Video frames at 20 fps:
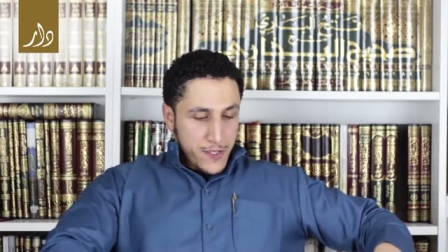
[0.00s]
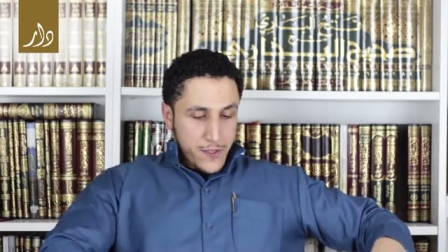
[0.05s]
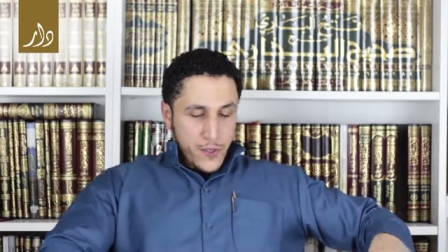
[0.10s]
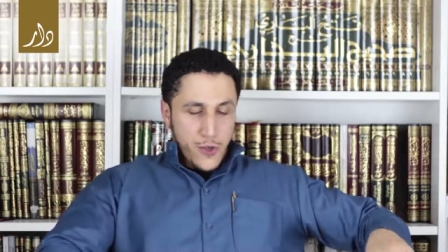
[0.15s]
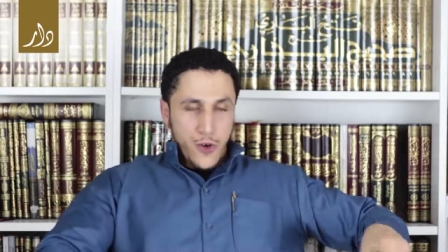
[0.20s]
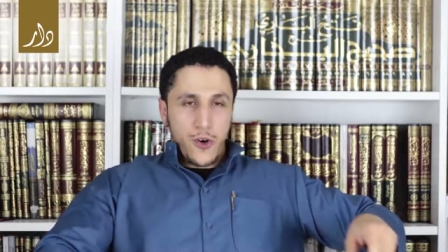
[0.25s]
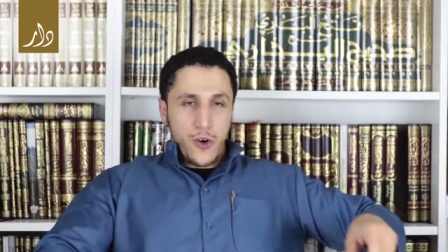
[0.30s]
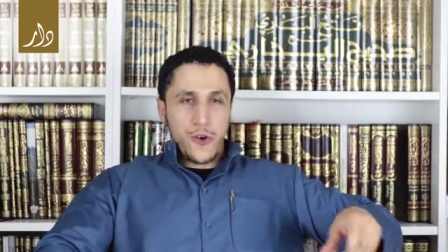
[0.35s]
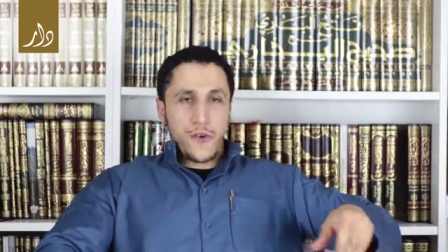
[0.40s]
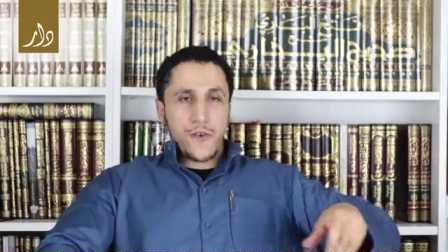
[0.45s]

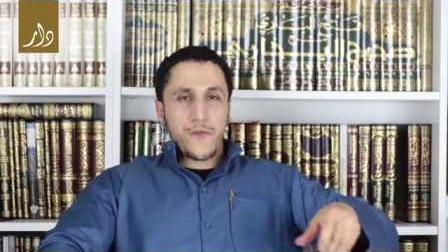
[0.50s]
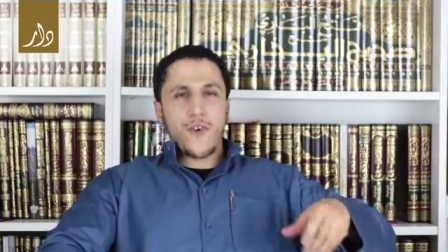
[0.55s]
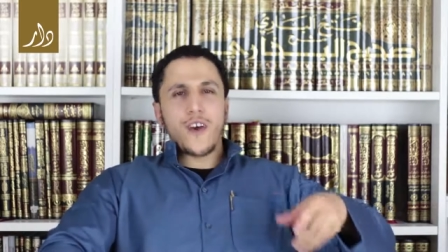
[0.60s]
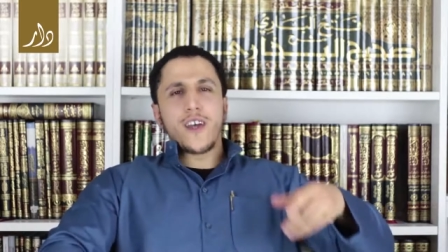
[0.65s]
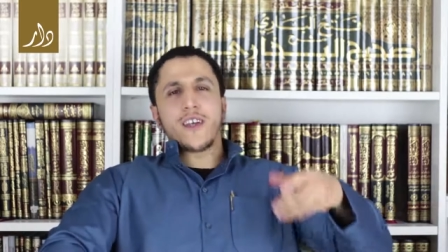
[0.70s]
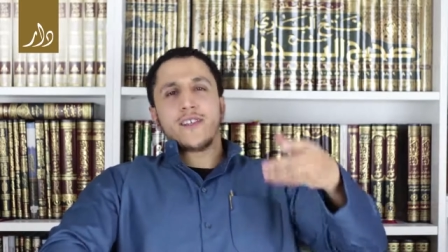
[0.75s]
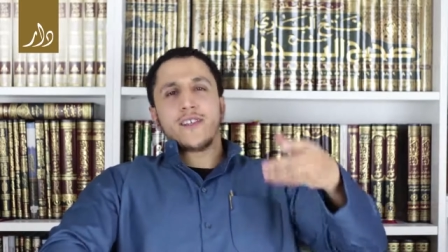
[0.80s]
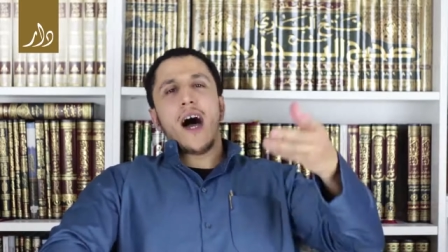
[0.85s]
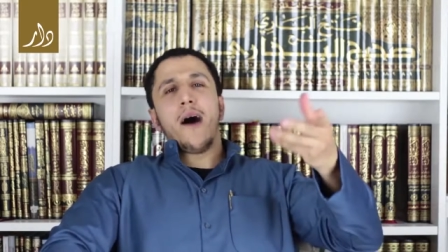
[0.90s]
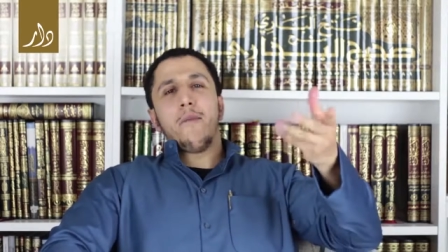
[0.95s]
So
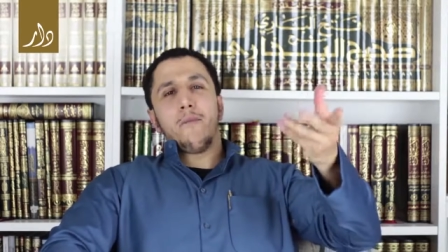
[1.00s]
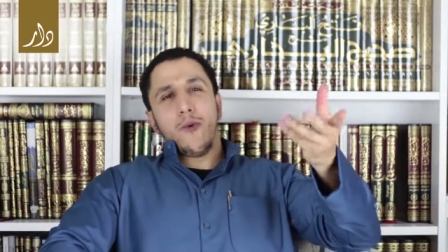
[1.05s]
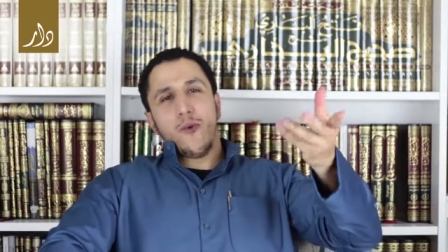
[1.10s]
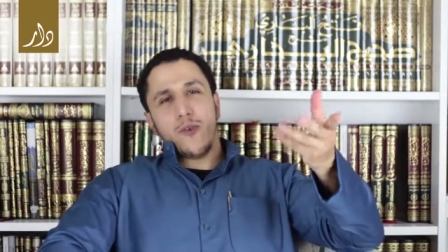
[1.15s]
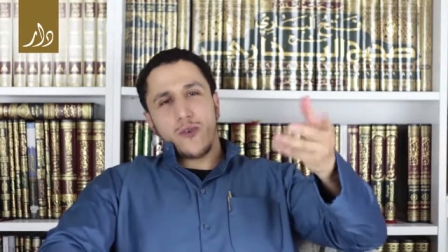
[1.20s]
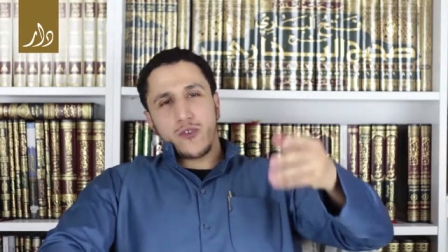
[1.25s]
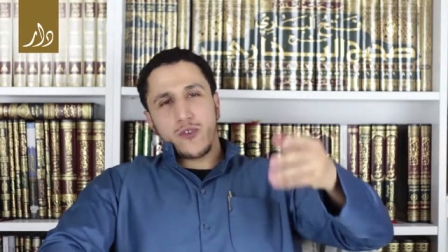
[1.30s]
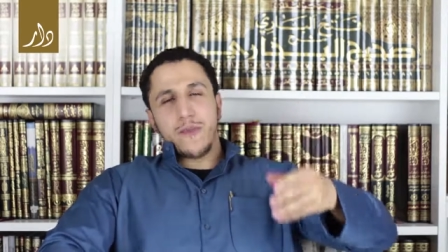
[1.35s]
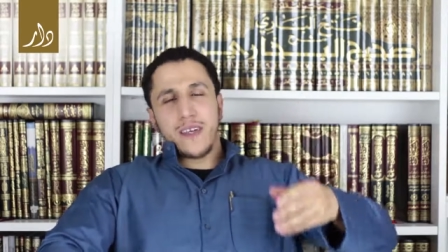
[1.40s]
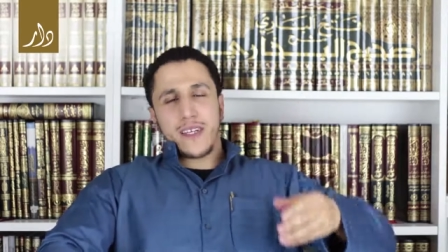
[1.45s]
for
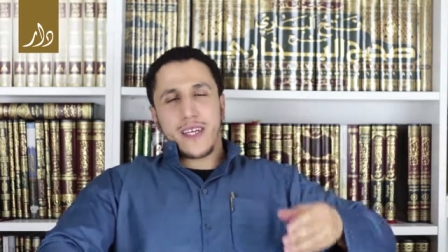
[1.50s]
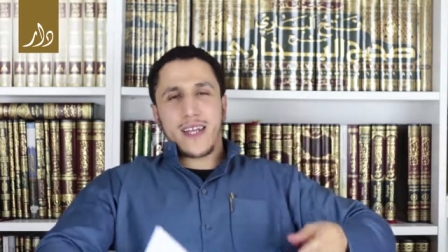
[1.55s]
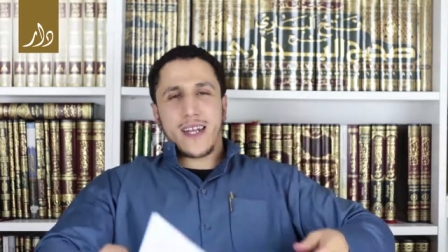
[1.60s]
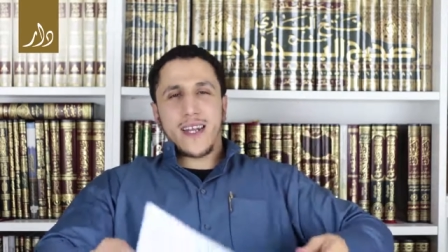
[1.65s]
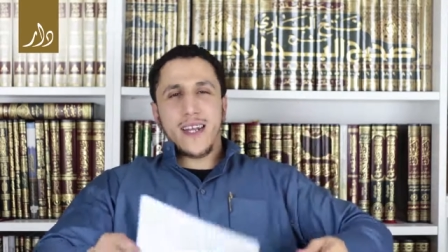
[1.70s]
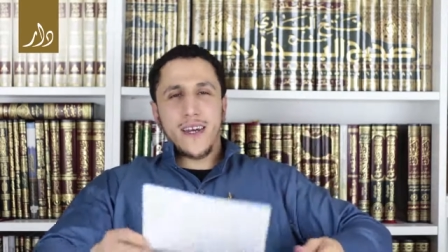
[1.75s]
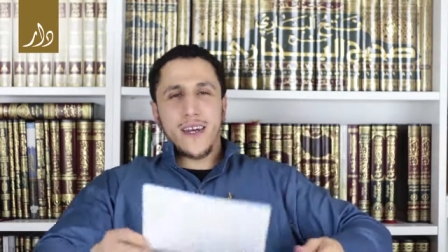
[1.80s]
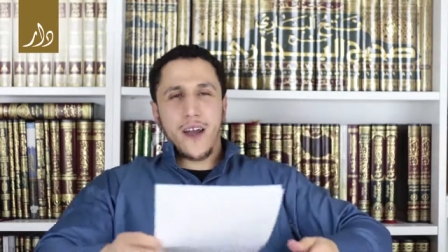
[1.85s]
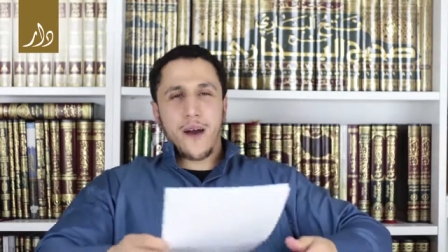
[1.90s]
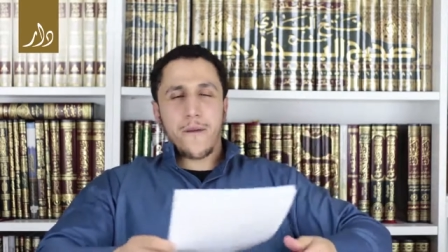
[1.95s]
example, to make it
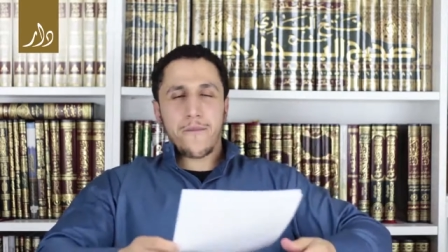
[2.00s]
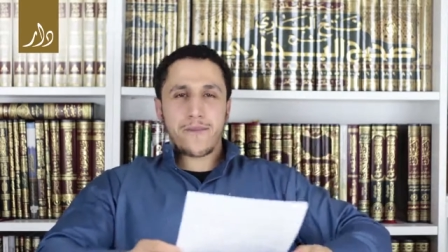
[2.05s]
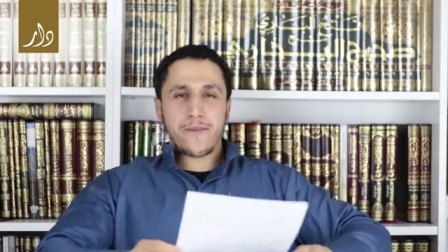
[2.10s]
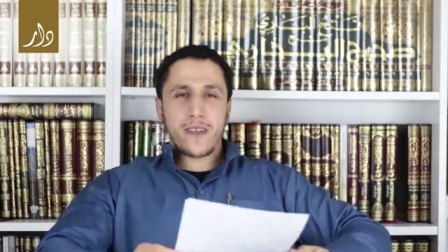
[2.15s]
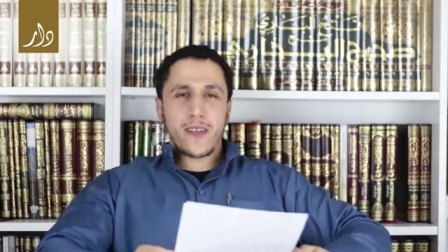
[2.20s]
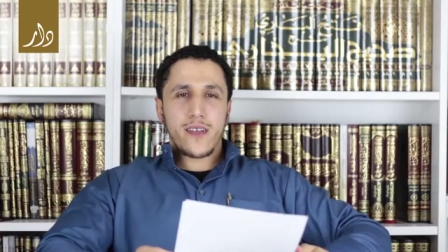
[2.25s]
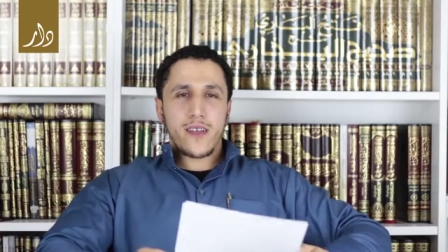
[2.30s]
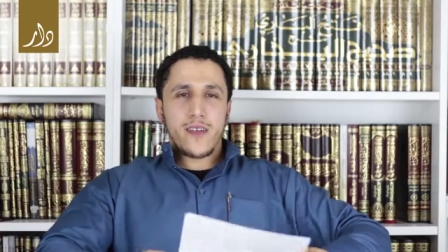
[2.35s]
clearer,